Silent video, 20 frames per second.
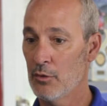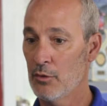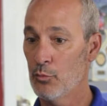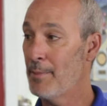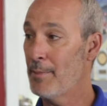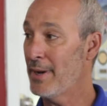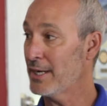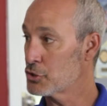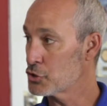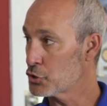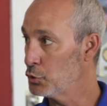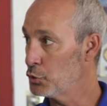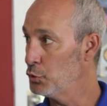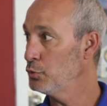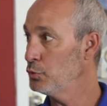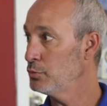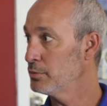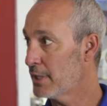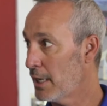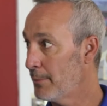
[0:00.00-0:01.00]
went back to
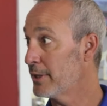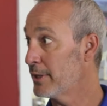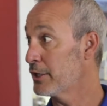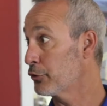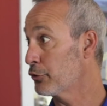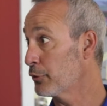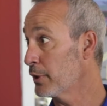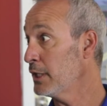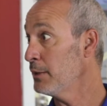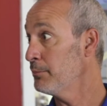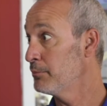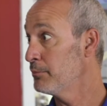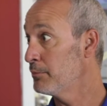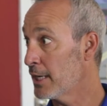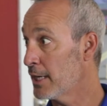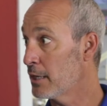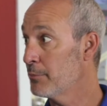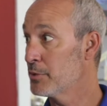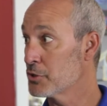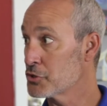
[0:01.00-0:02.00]
school, got my degree,
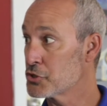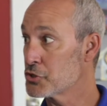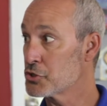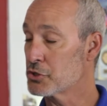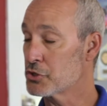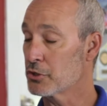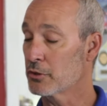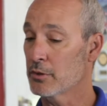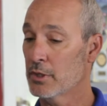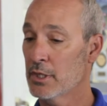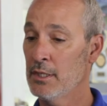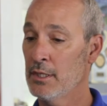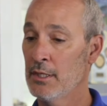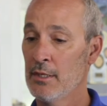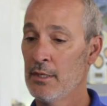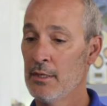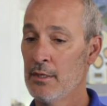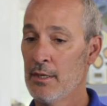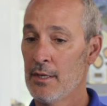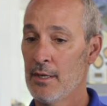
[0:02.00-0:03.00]
got a business degree,
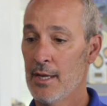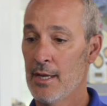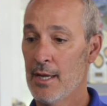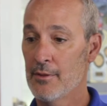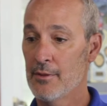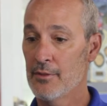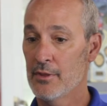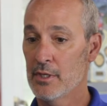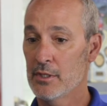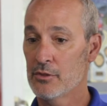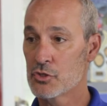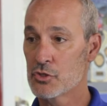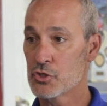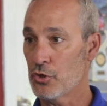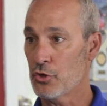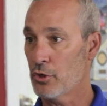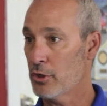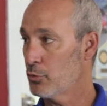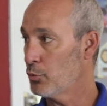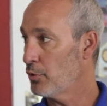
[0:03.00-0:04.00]
and then
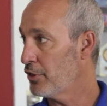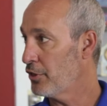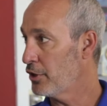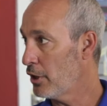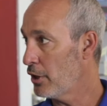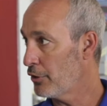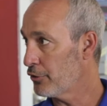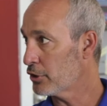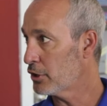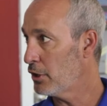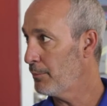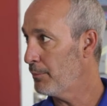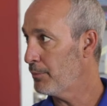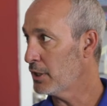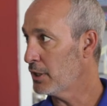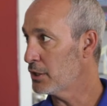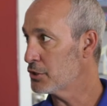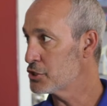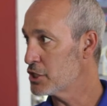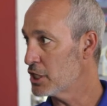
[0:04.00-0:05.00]
started with another
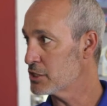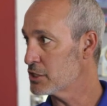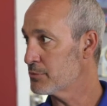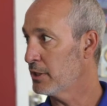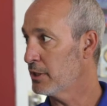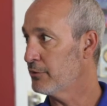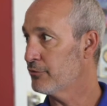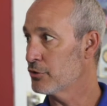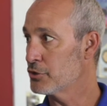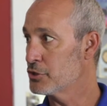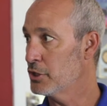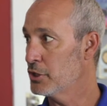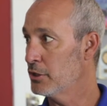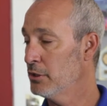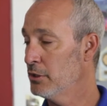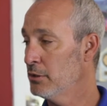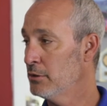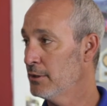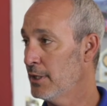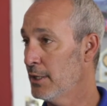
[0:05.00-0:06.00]
company in Chesterfield,
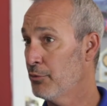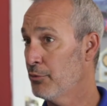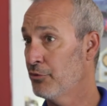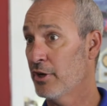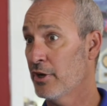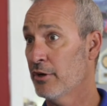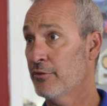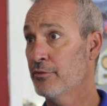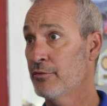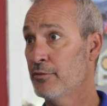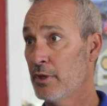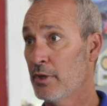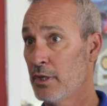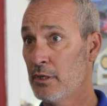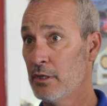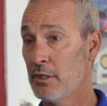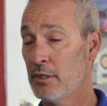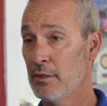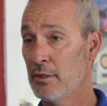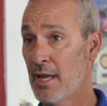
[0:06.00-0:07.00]
Virginia. I was there
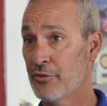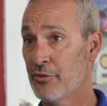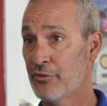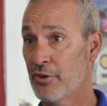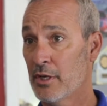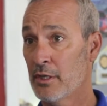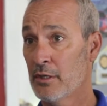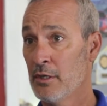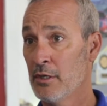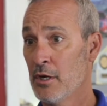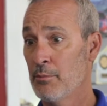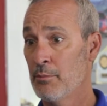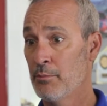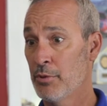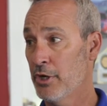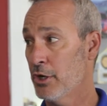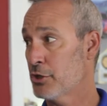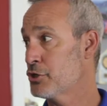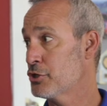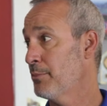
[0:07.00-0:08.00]
as a
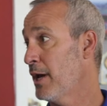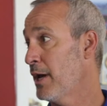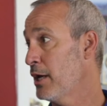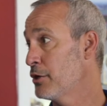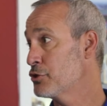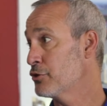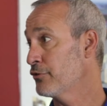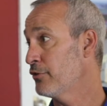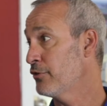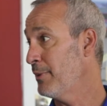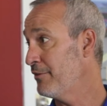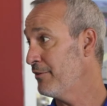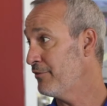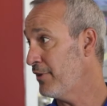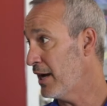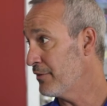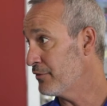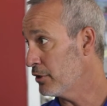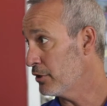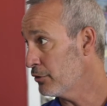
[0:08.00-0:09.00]
production manager for about
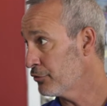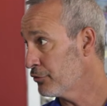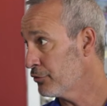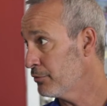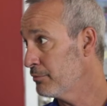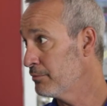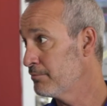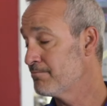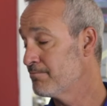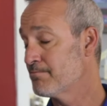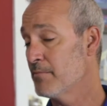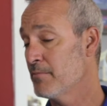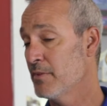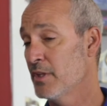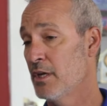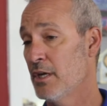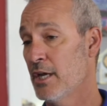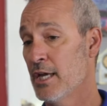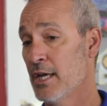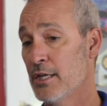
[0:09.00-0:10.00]
5 years,
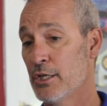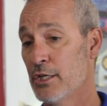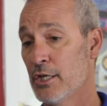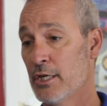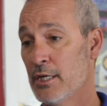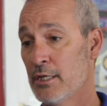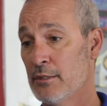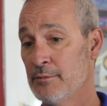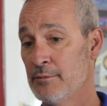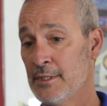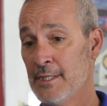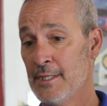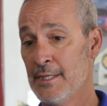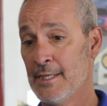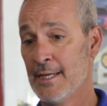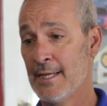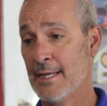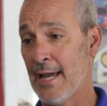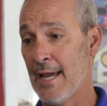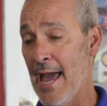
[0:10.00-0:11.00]
and
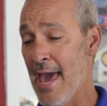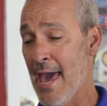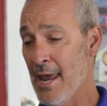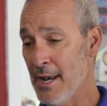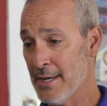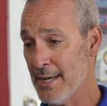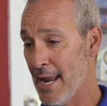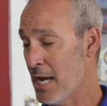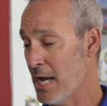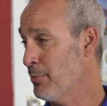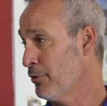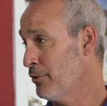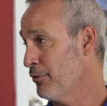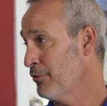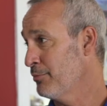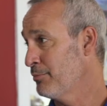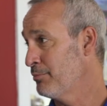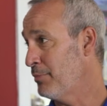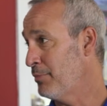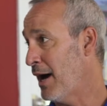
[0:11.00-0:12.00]
had a
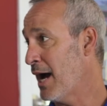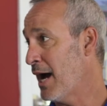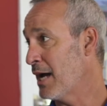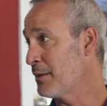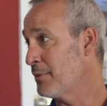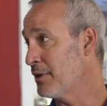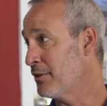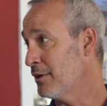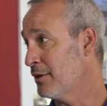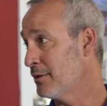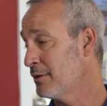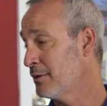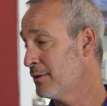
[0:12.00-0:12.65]
neighbor behind me